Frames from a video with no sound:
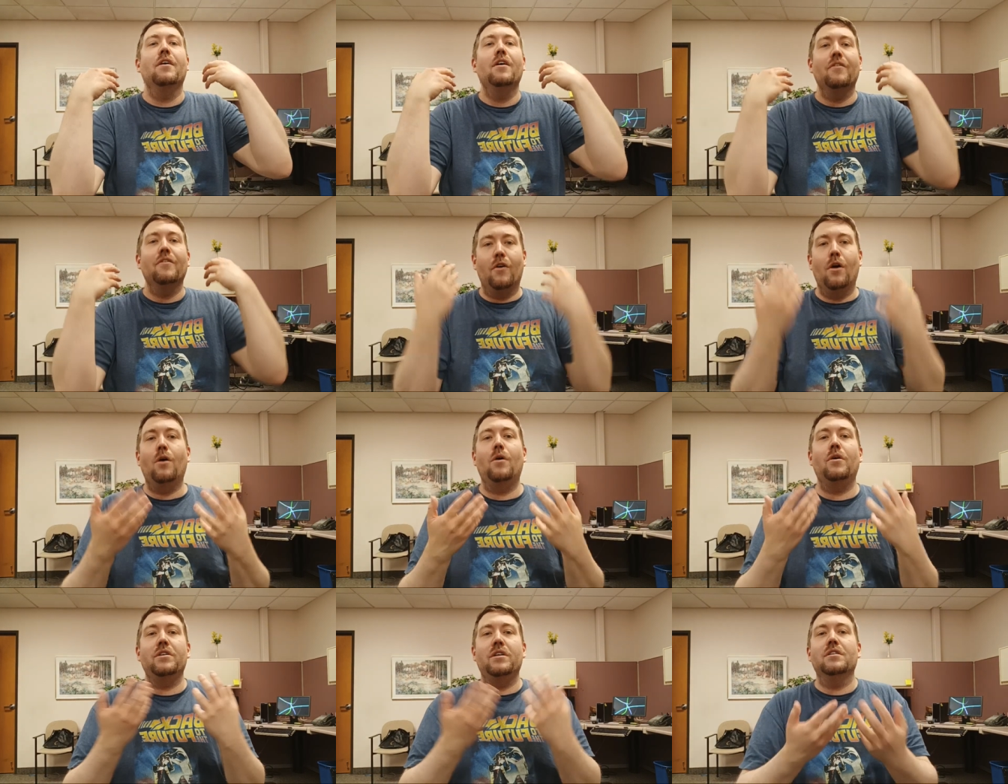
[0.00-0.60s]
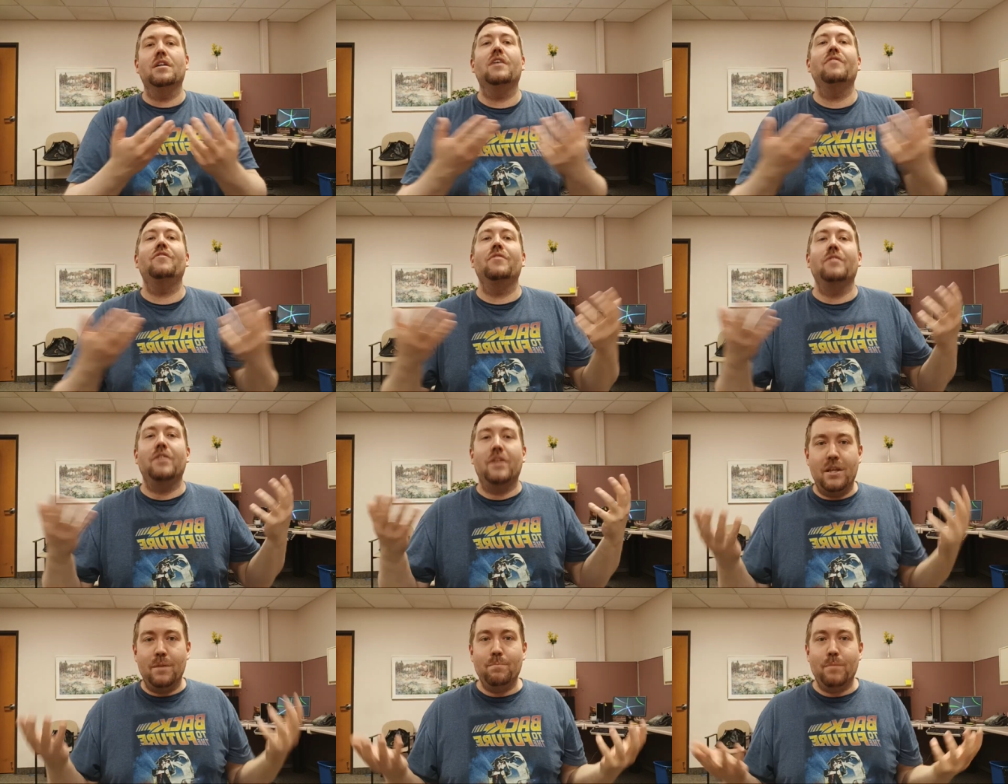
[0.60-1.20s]
falling in love and
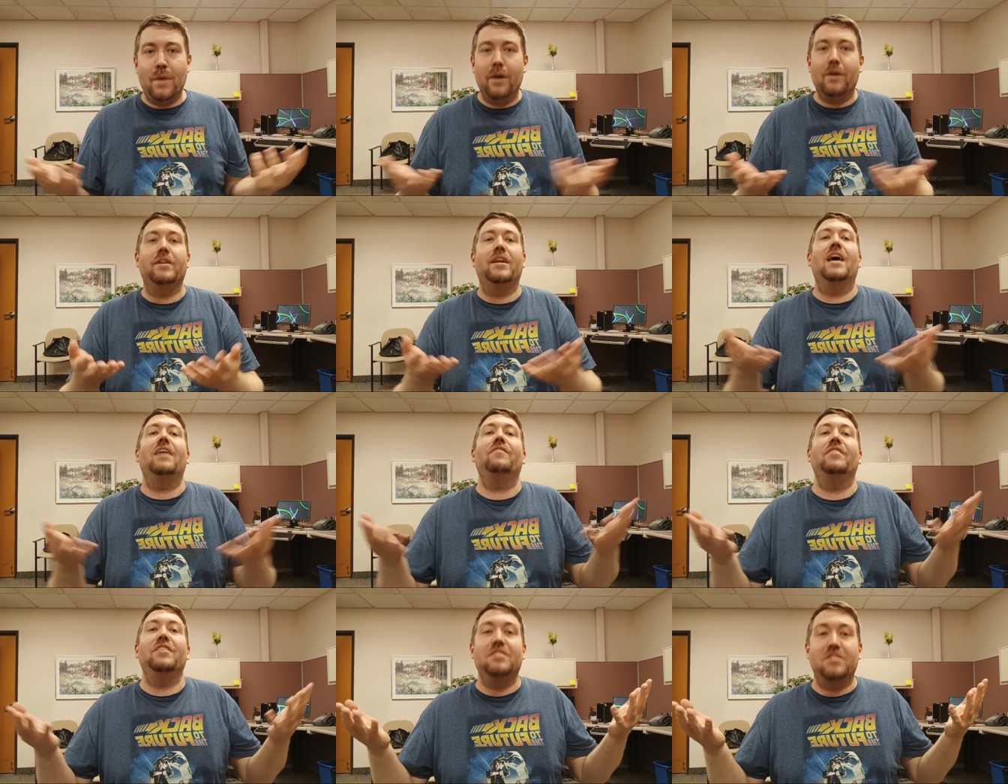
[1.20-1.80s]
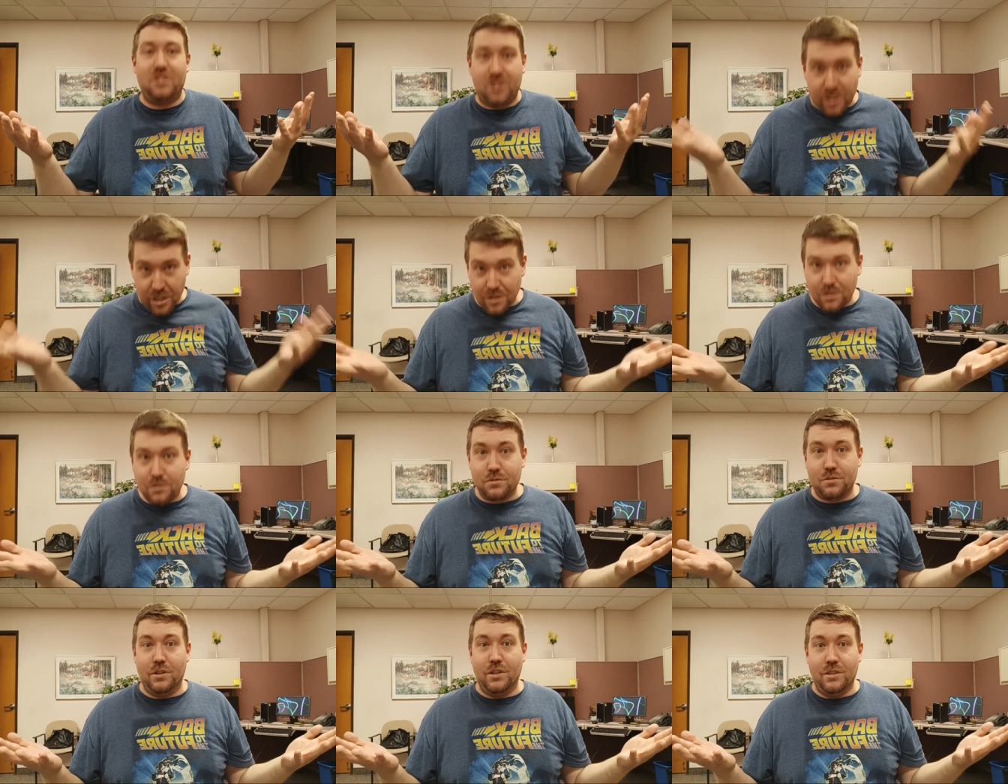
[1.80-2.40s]
getting married and having
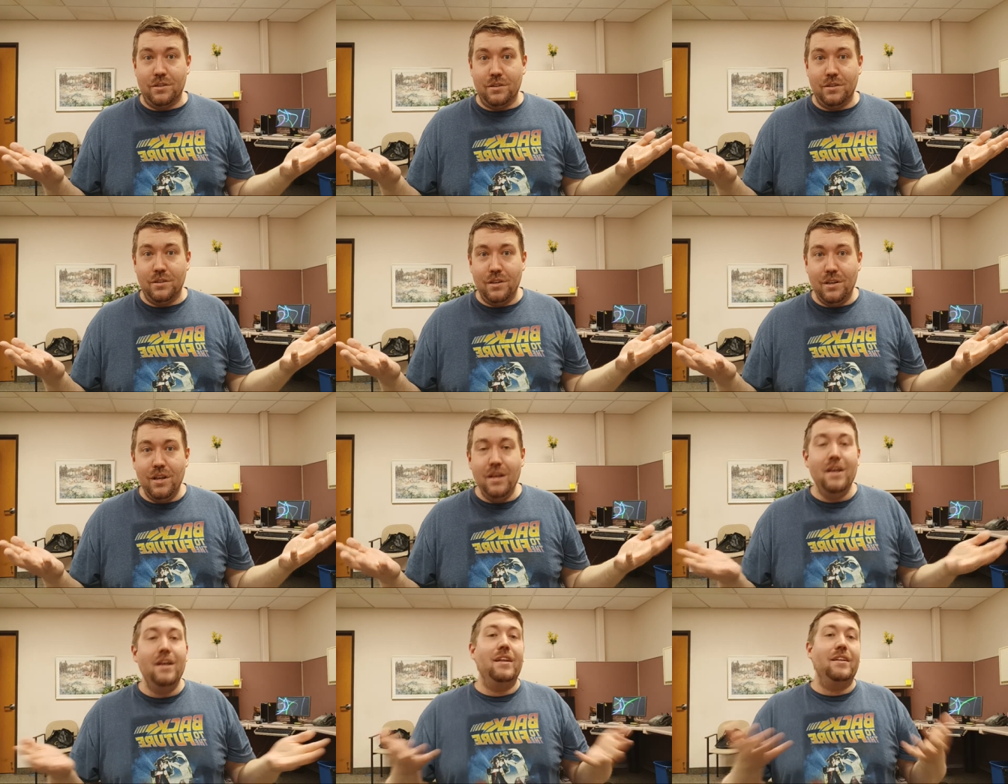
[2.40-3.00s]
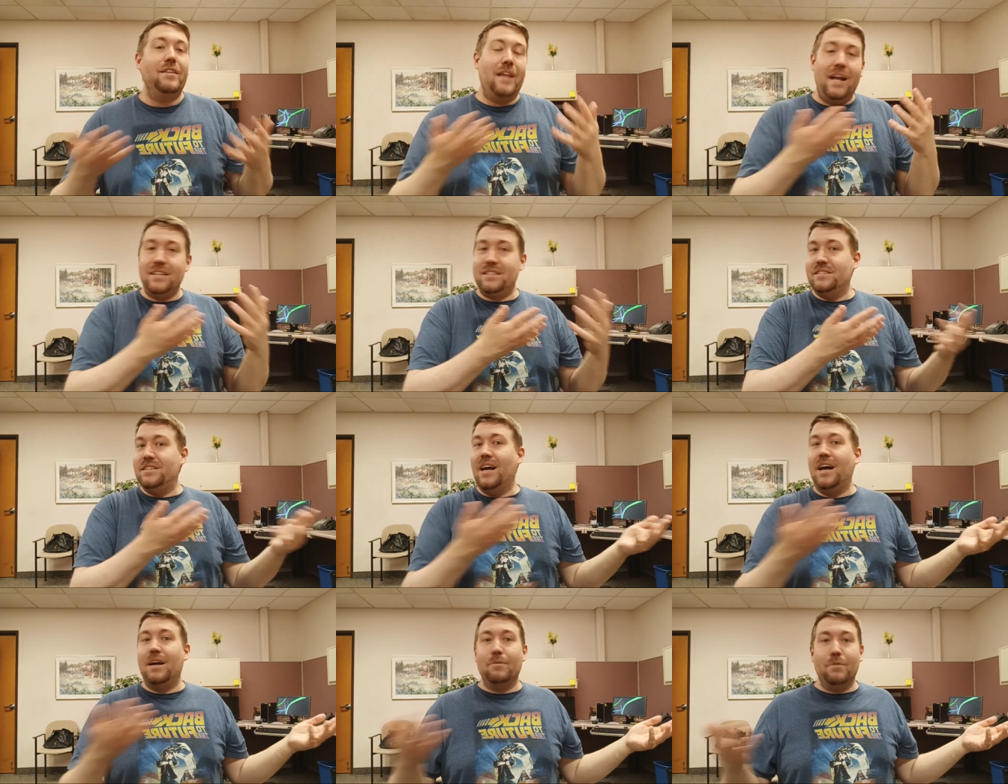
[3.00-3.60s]
children. That's
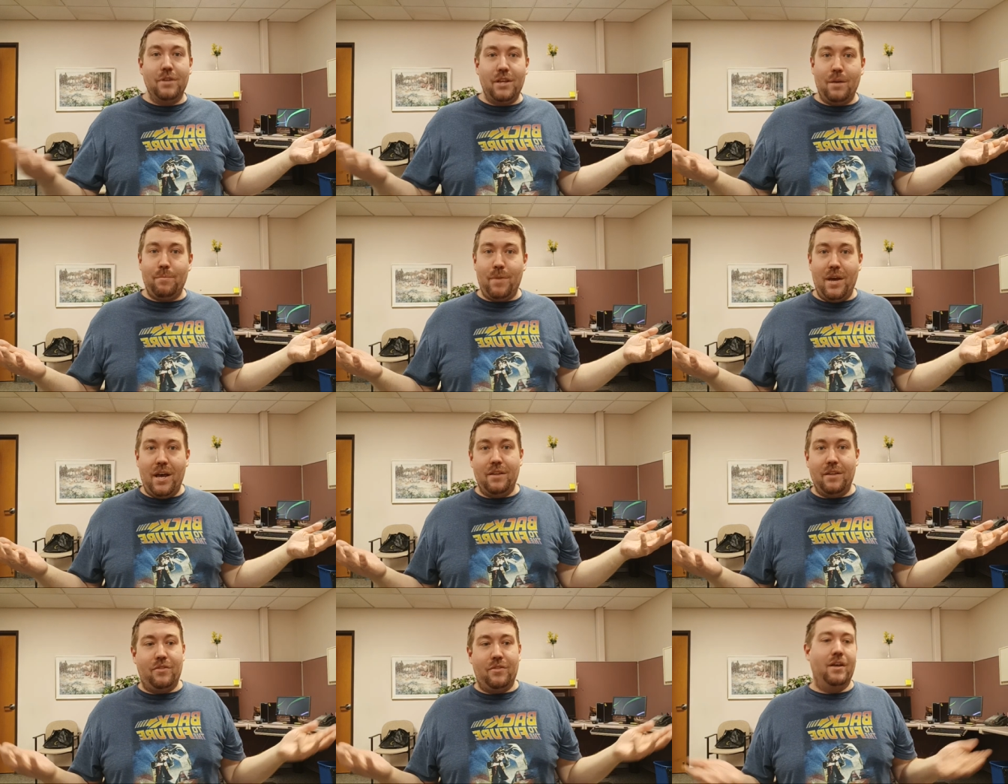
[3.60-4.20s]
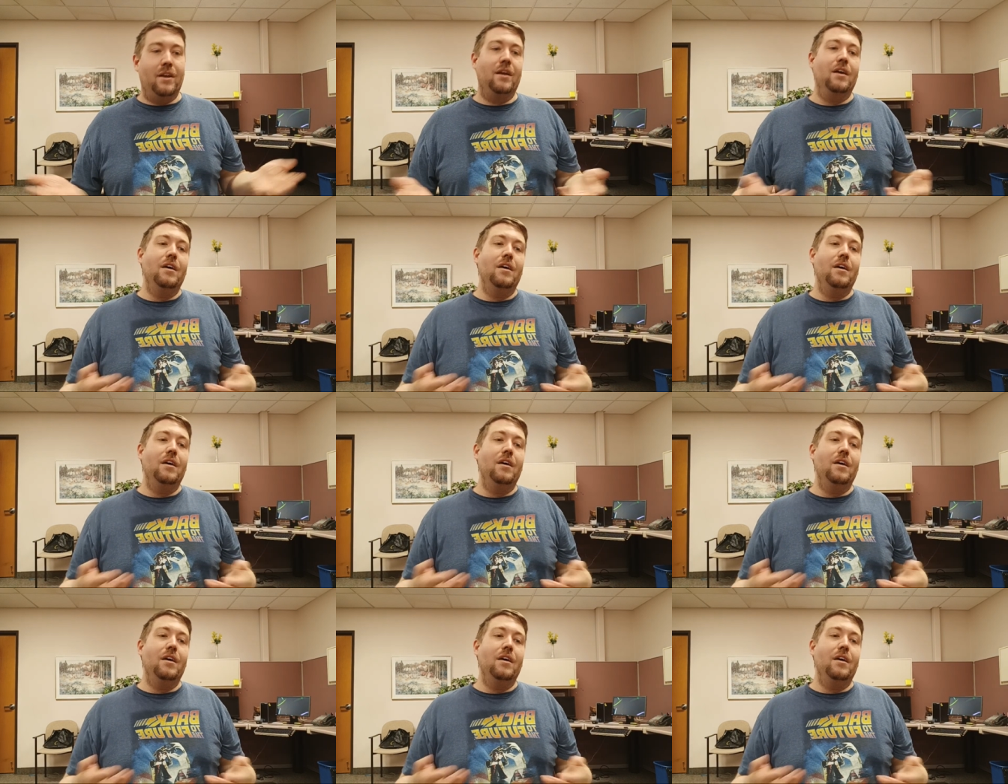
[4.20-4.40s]
not really a bad thing.